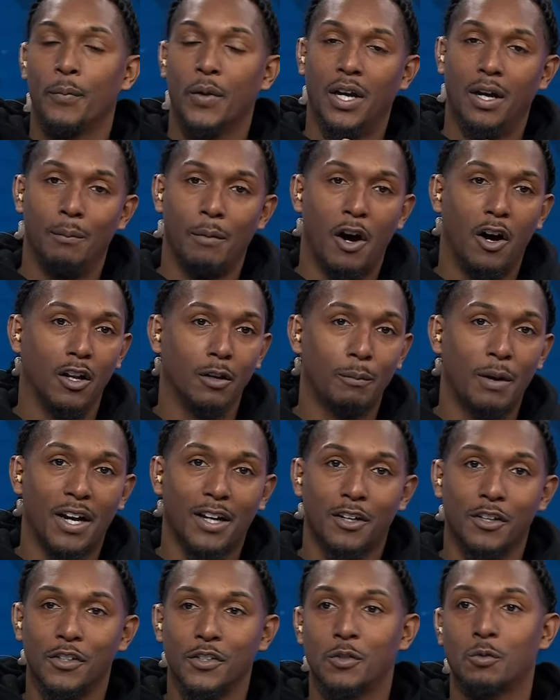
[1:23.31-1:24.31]
Um, all of my
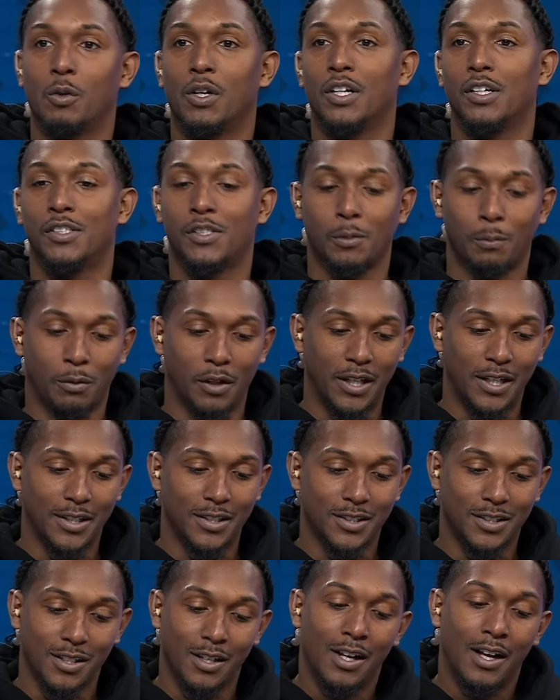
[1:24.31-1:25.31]
girls wear the
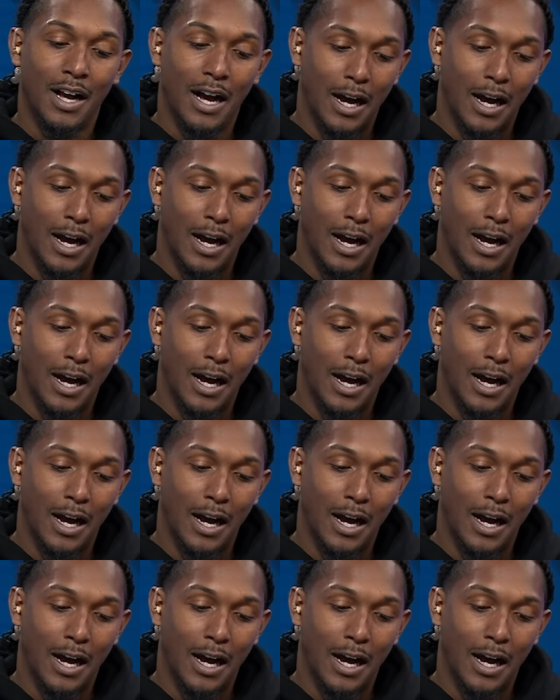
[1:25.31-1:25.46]
Sabrinas.